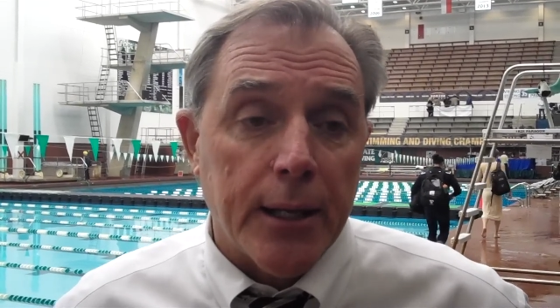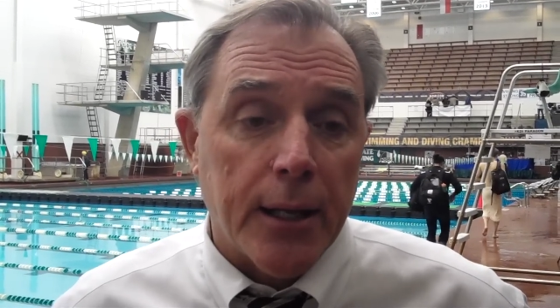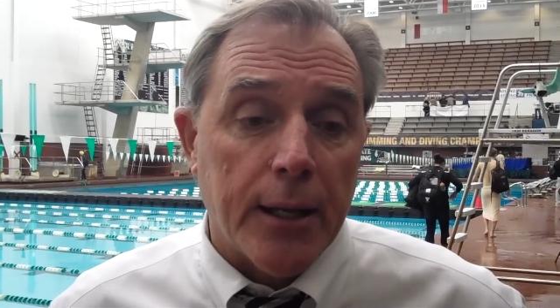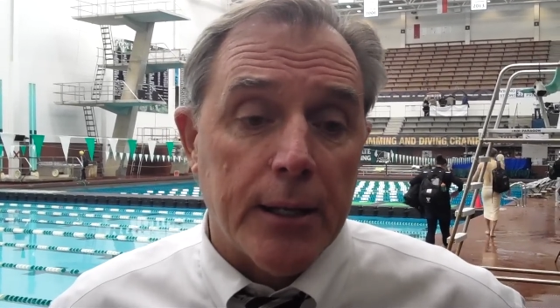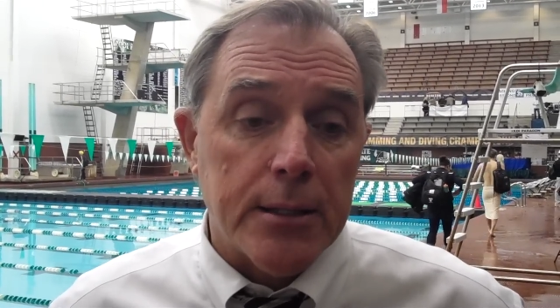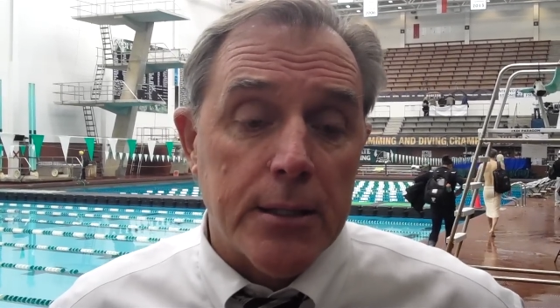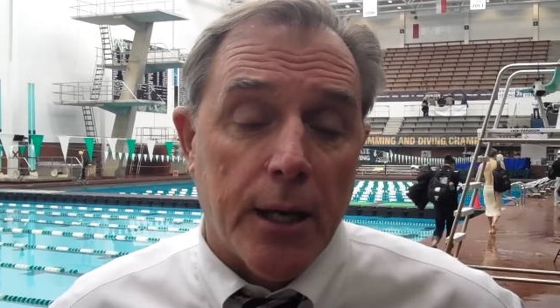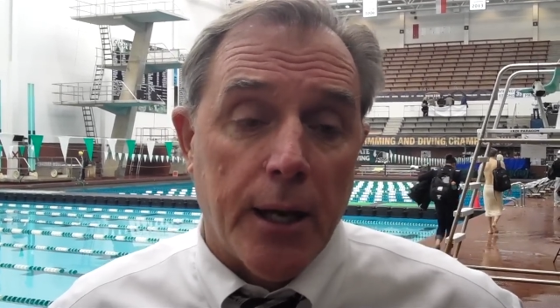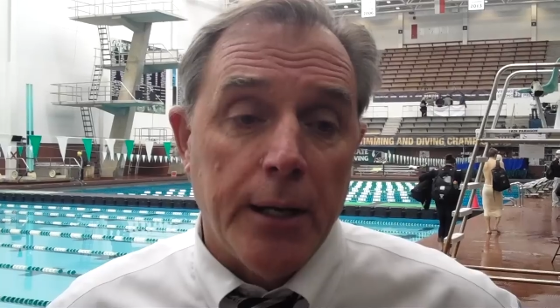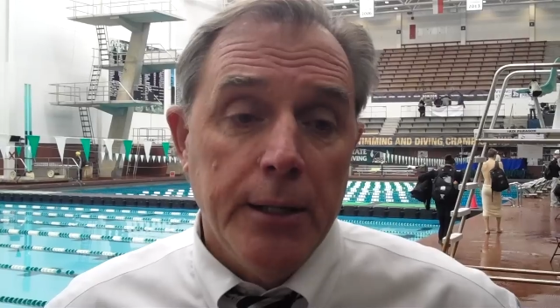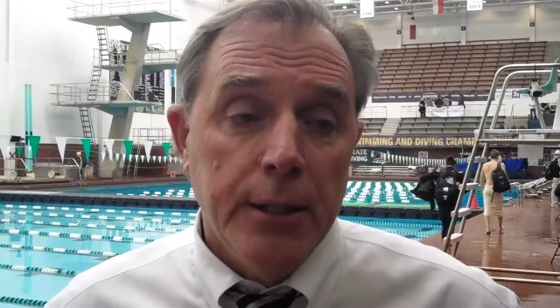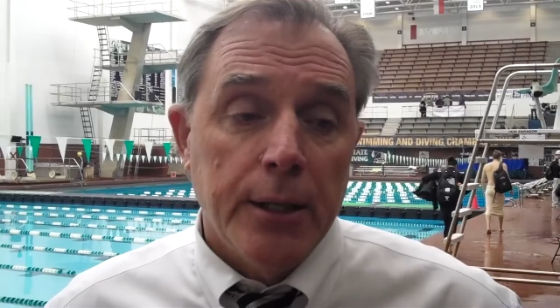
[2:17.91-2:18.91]
and
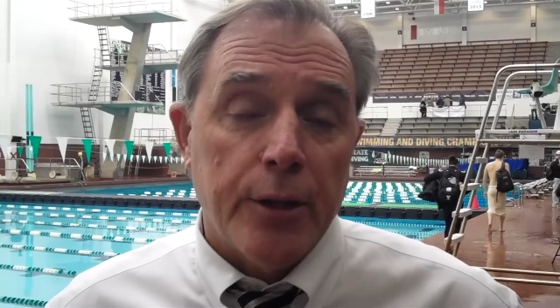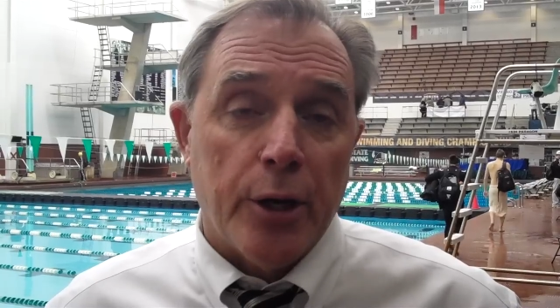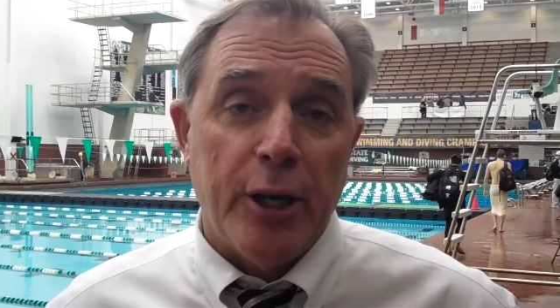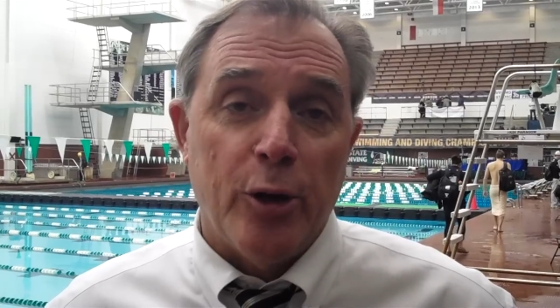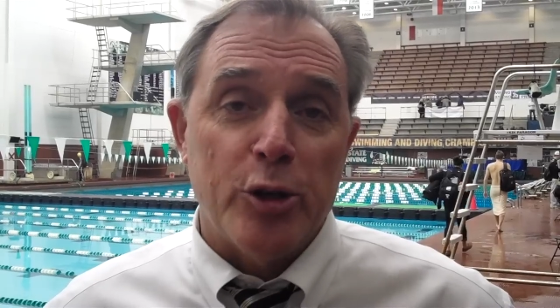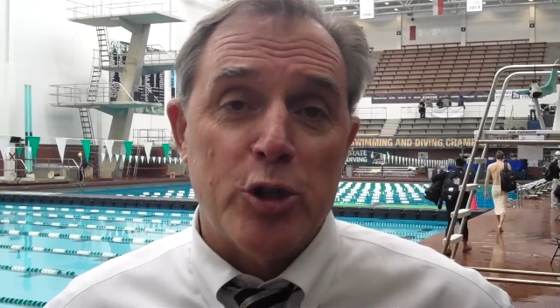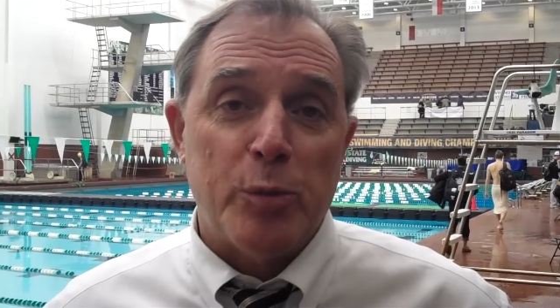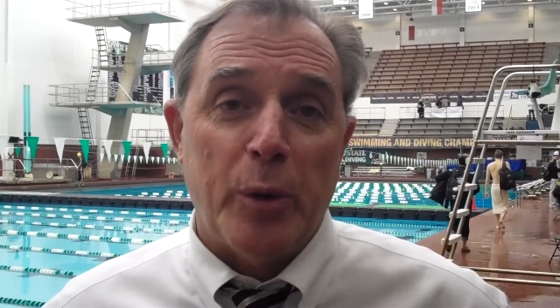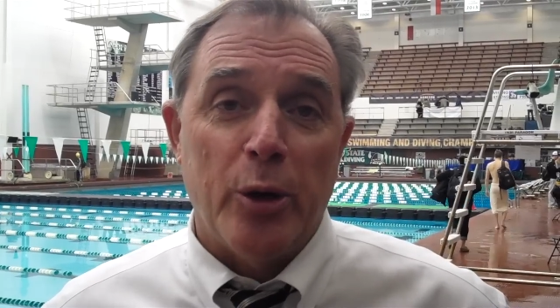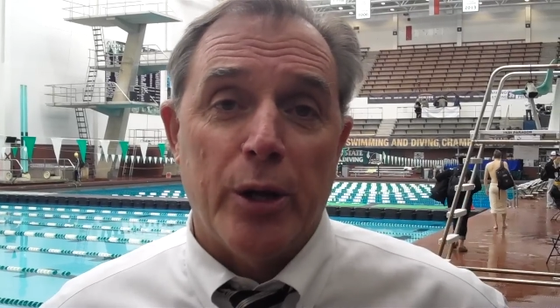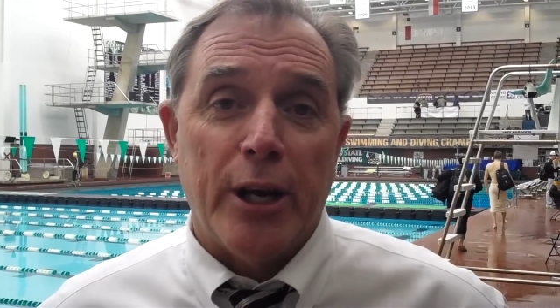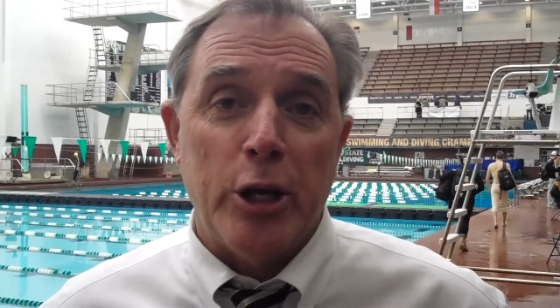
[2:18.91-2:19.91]
they're here in
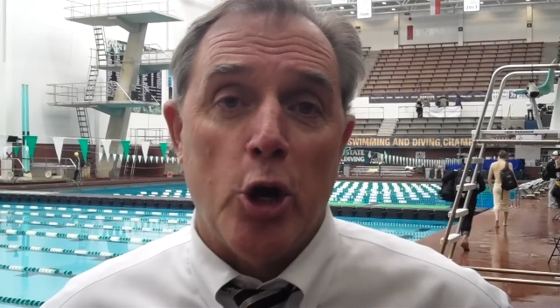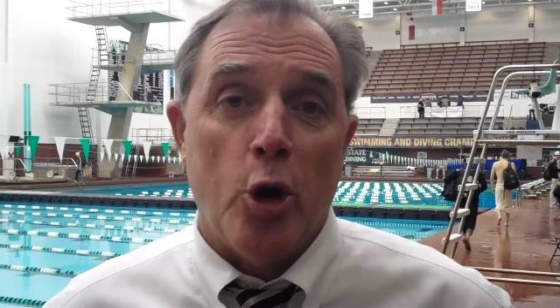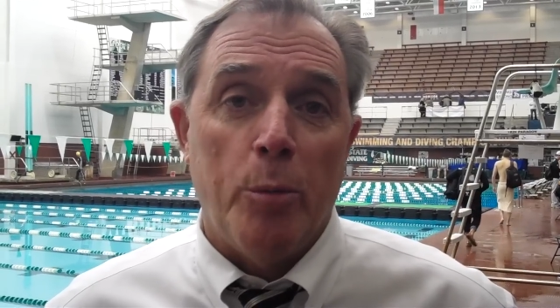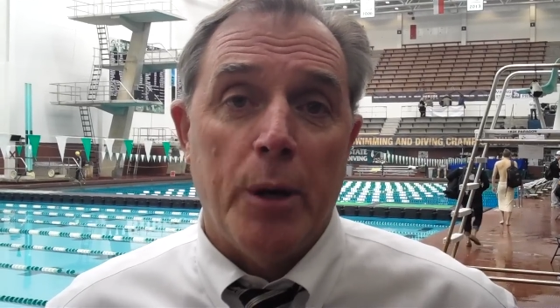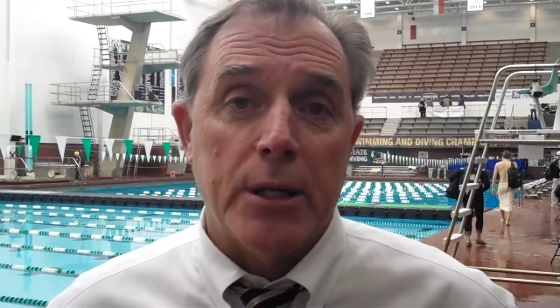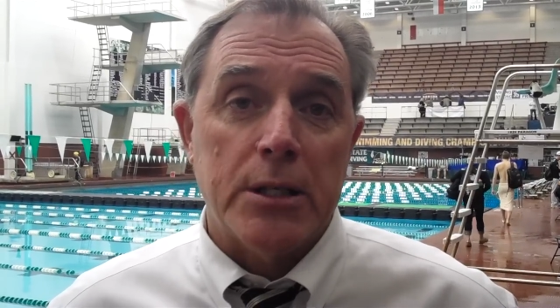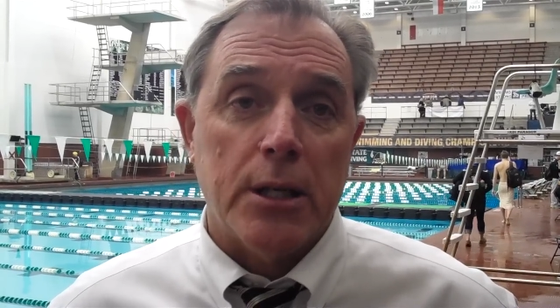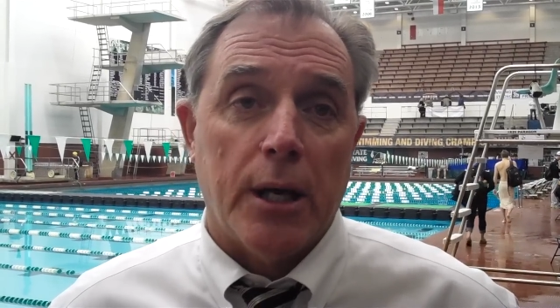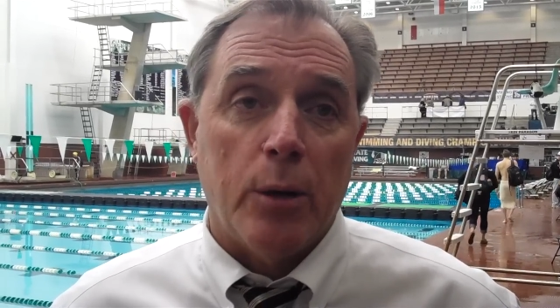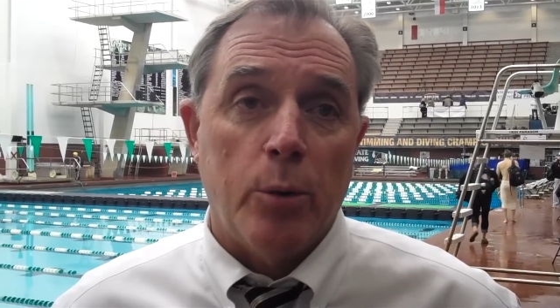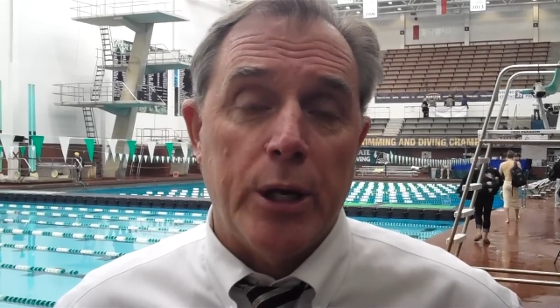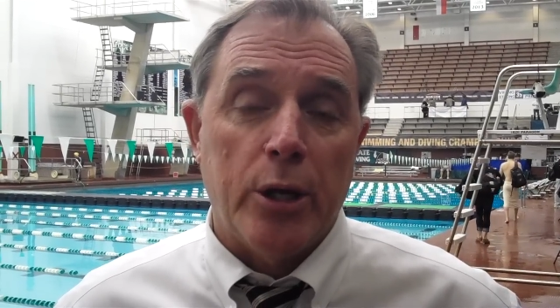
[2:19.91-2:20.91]
spirit, I know, but
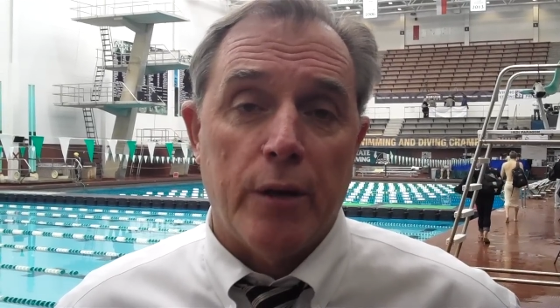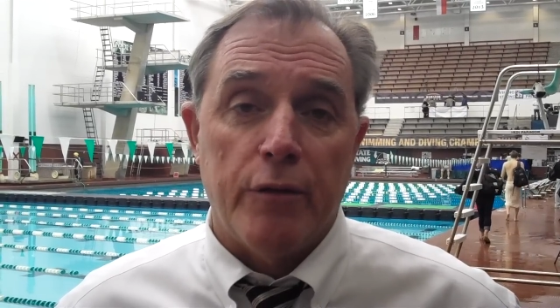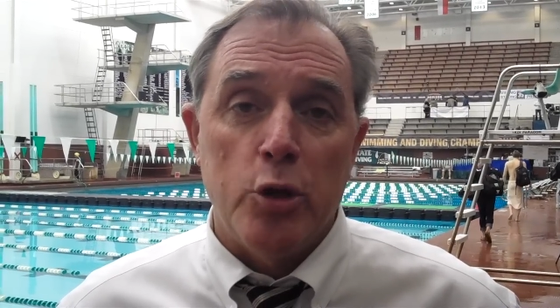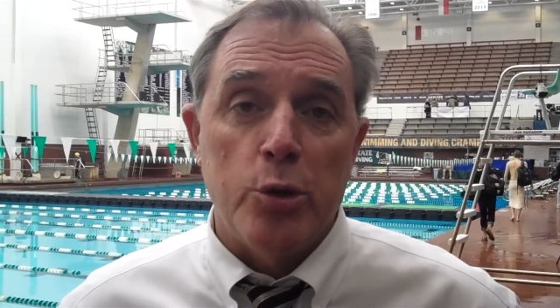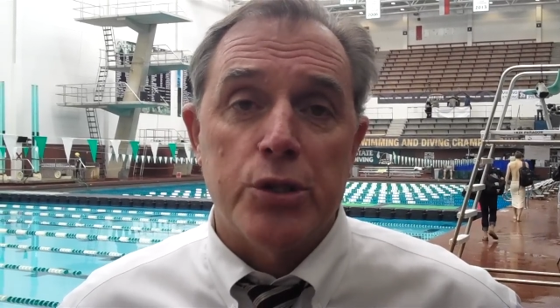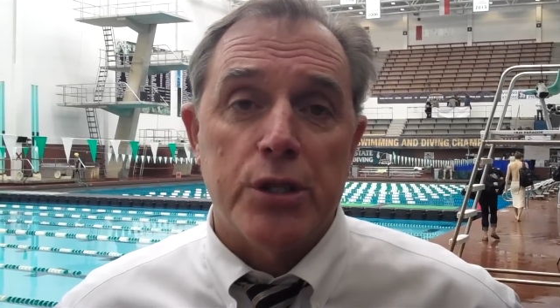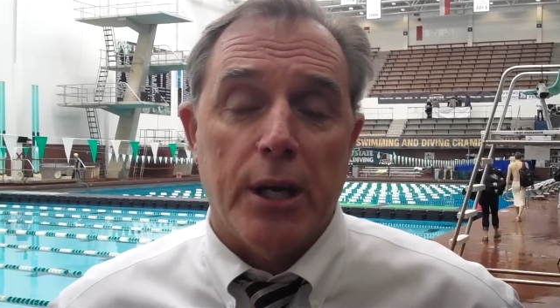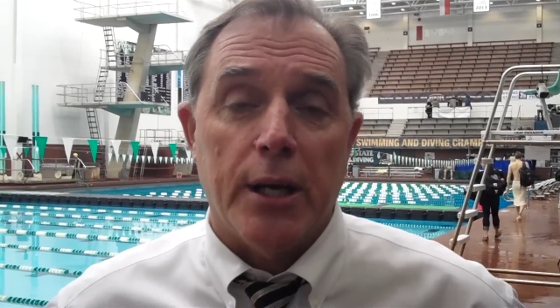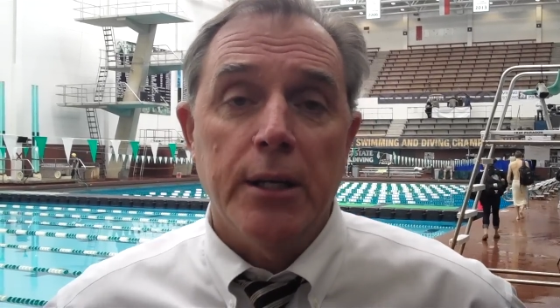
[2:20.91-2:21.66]
we could have used